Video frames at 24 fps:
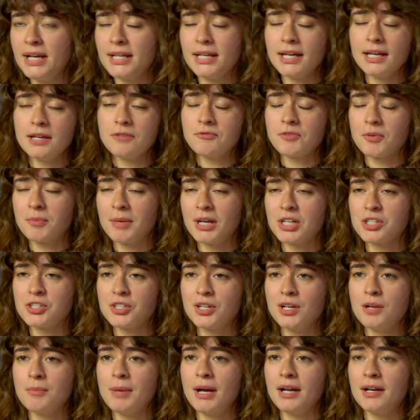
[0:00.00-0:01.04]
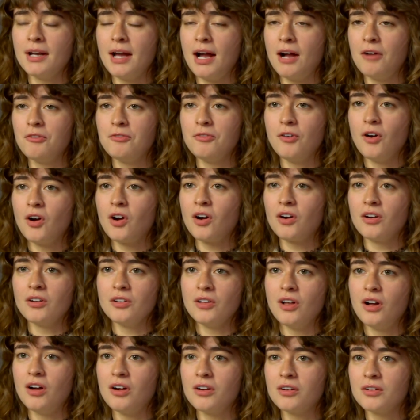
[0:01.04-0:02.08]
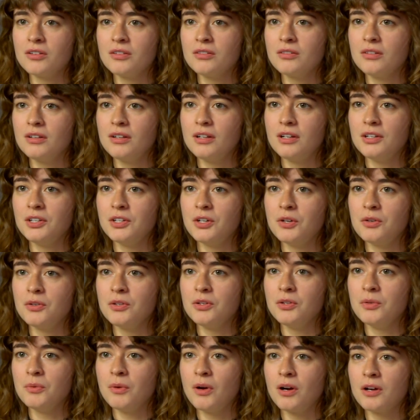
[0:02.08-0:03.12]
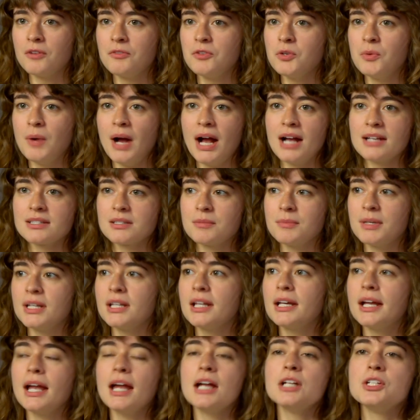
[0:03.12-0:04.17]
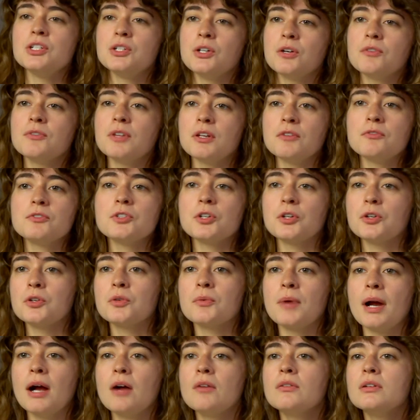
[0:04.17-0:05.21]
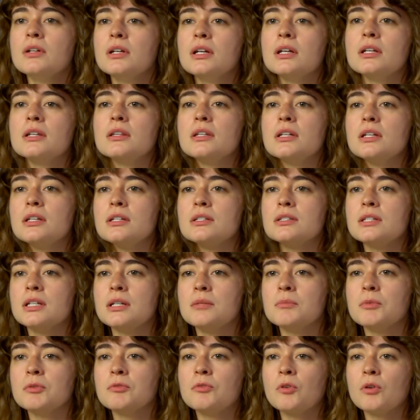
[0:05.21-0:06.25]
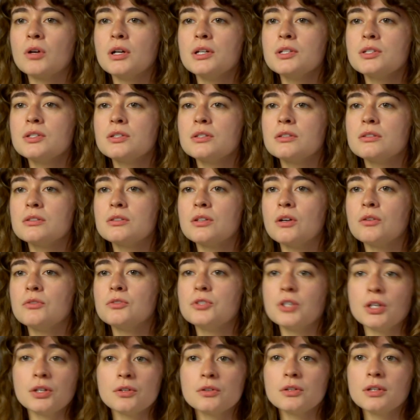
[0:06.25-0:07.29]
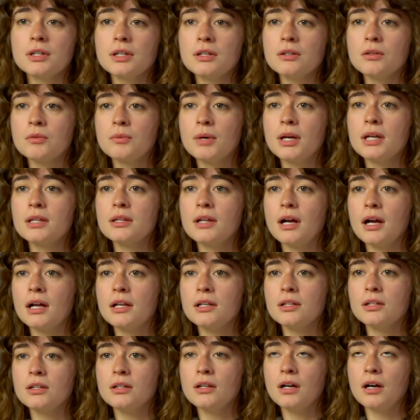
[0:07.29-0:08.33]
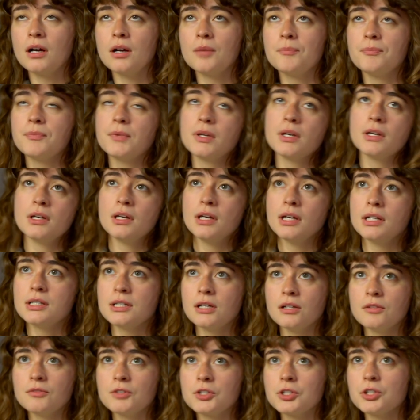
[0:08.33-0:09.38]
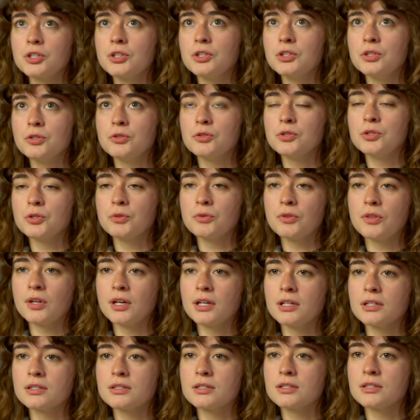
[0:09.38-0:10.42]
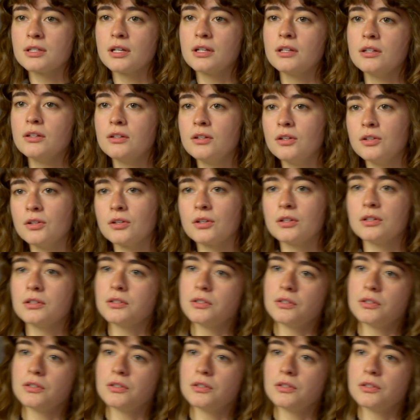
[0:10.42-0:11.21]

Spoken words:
to get information about how far along, you know, you are, if you ask somebody like, hey, do you know if they've turned around in the scene before us? So generally the way that in television you shoot things is that, you know, you're going to